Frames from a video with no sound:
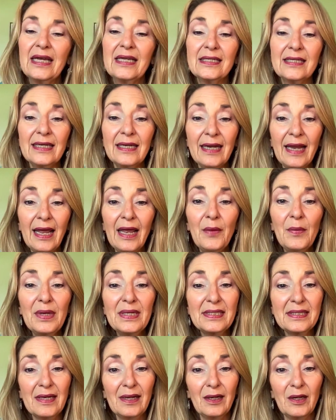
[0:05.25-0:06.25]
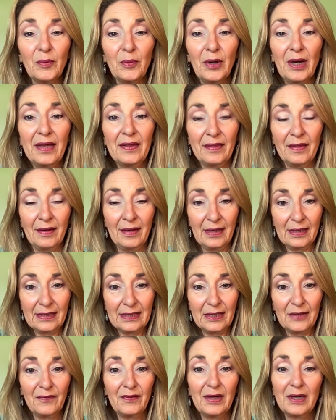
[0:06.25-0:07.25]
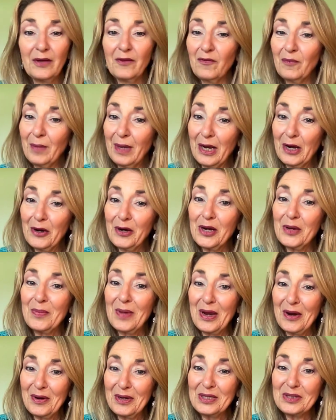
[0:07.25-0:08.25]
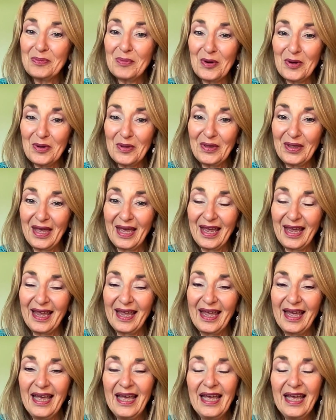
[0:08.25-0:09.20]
Today we celebrate the Nativity of Mary, Mary's birthday.